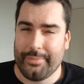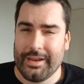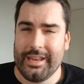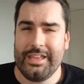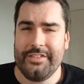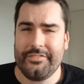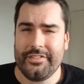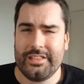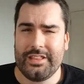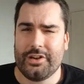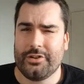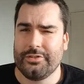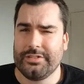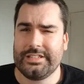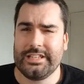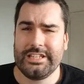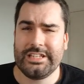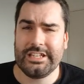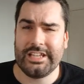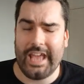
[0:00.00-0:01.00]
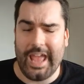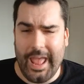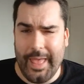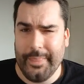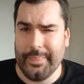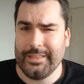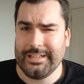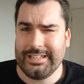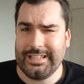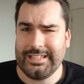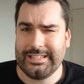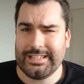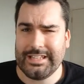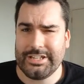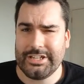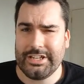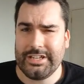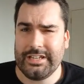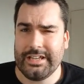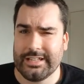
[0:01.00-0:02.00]
I believe, in the OCG and the
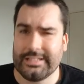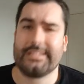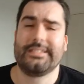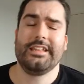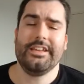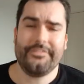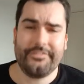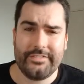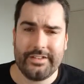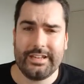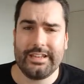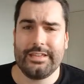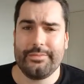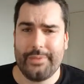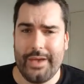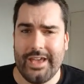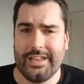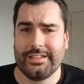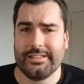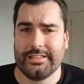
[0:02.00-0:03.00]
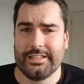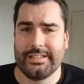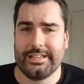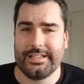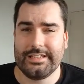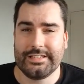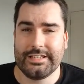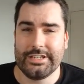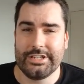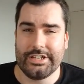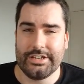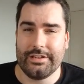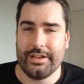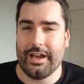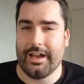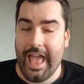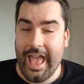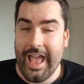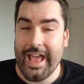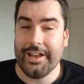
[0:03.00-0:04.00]
TCG. It's definitely banned in the TCG.
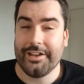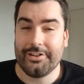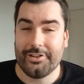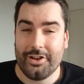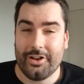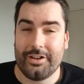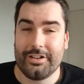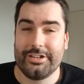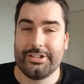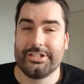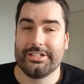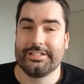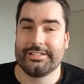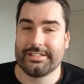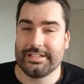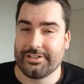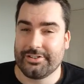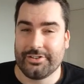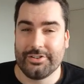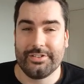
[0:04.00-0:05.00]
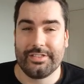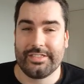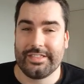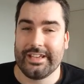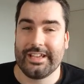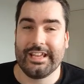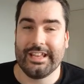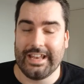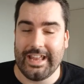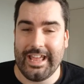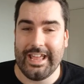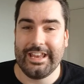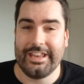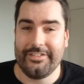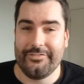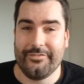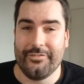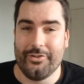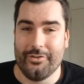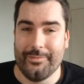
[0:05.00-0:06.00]
Hand knowledge is a good thing in
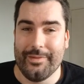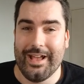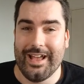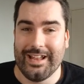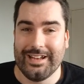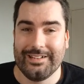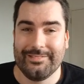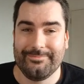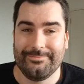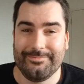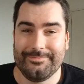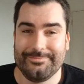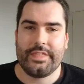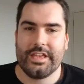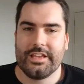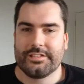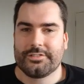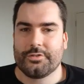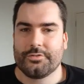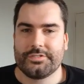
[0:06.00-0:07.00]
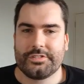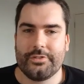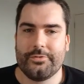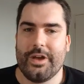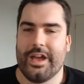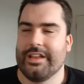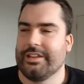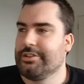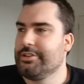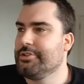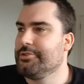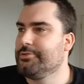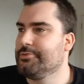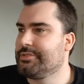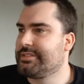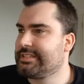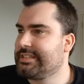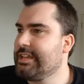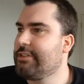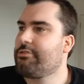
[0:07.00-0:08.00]
any format. There's also a new
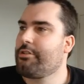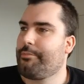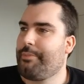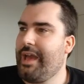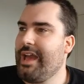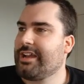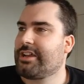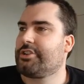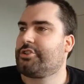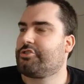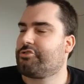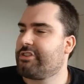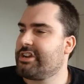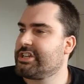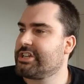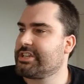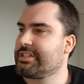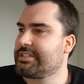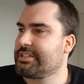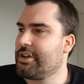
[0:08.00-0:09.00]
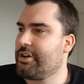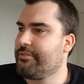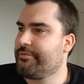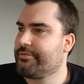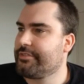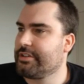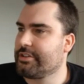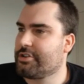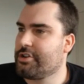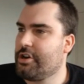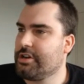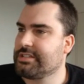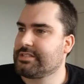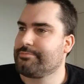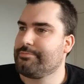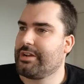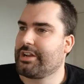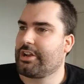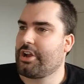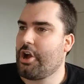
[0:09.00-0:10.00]
secret pack, Treasures of the
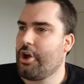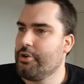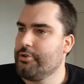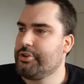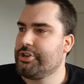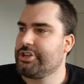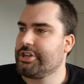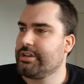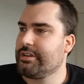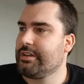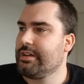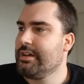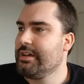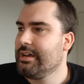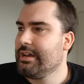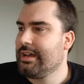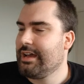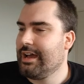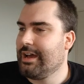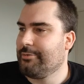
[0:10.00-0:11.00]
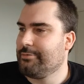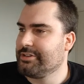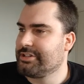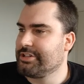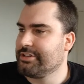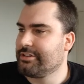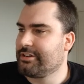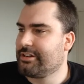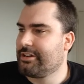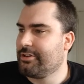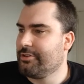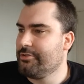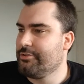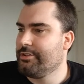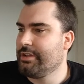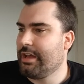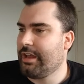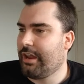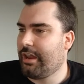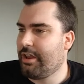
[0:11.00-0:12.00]
Cosmic Ocean, which
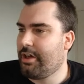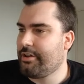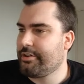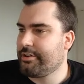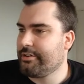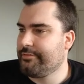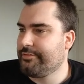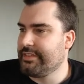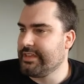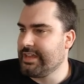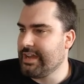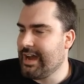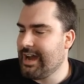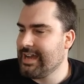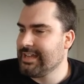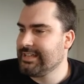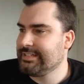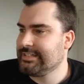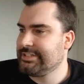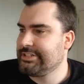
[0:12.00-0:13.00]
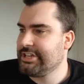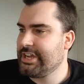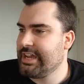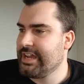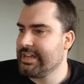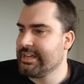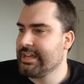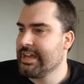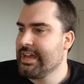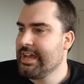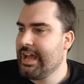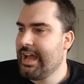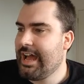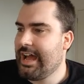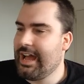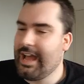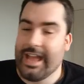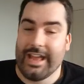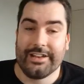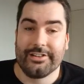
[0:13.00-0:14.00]
include a lot of the Ice Jade
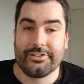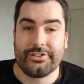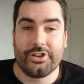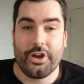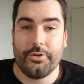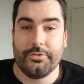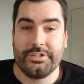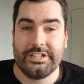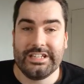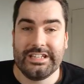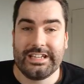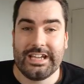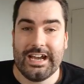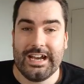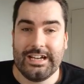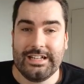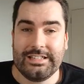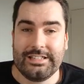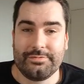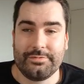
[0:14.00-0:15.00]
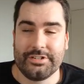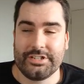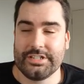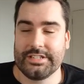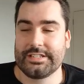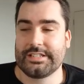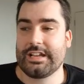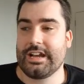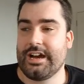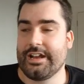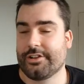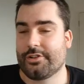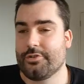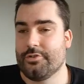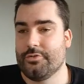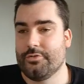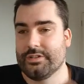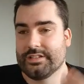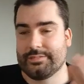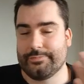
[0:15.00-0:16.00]
and Goatee cards, which is kind of
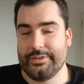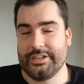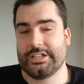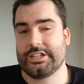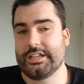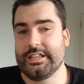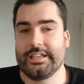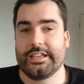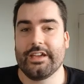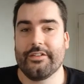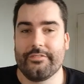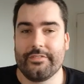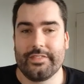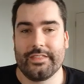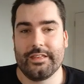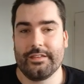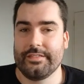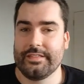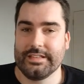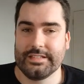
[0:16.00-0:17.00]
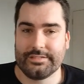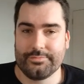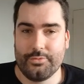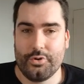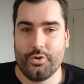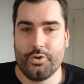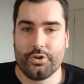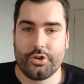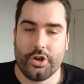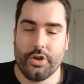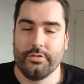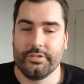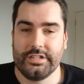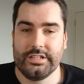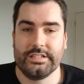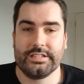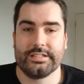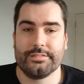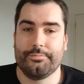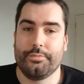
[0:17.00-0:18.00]
cool, especially given that there's more
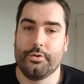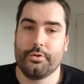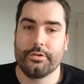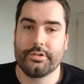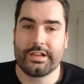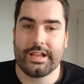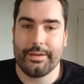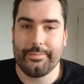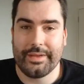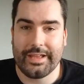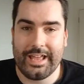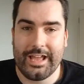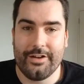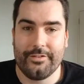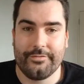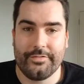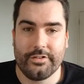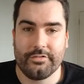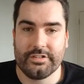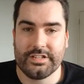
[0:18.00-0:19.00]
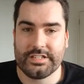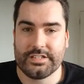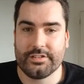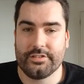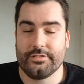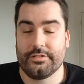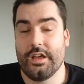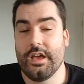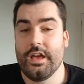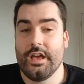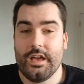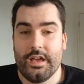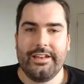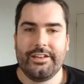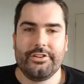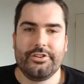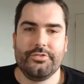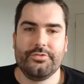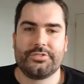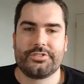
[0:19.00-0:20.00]
Goatee support coming out very soon.
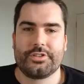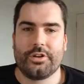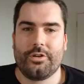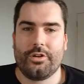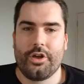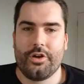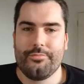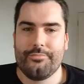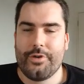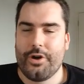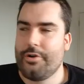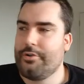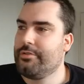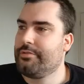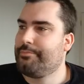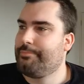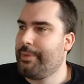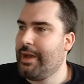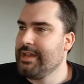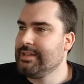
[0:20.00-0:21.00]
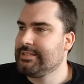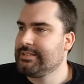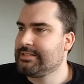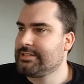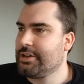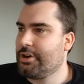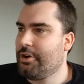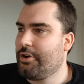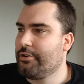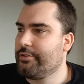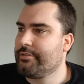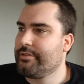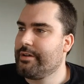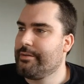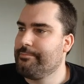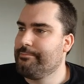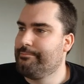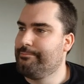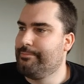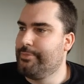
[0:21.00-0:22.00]
And a new solo mode based
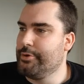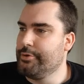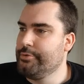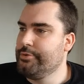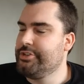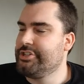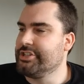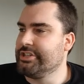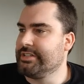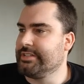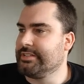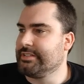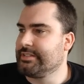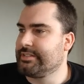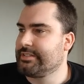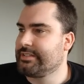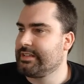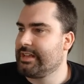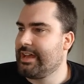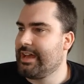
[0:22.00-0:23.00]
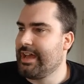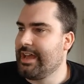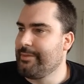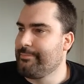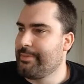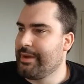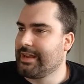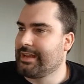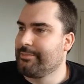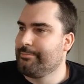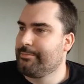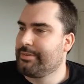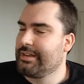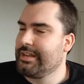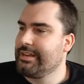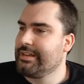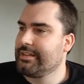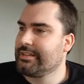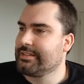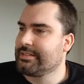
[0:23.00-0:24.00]
on Bujins. And by
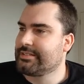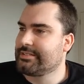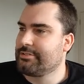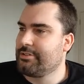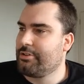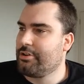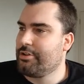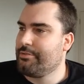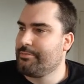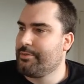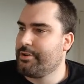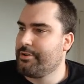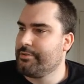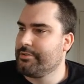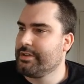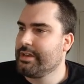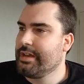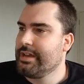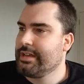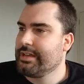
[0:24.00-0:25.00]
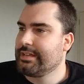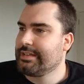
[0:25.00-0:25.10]
completing the solo mode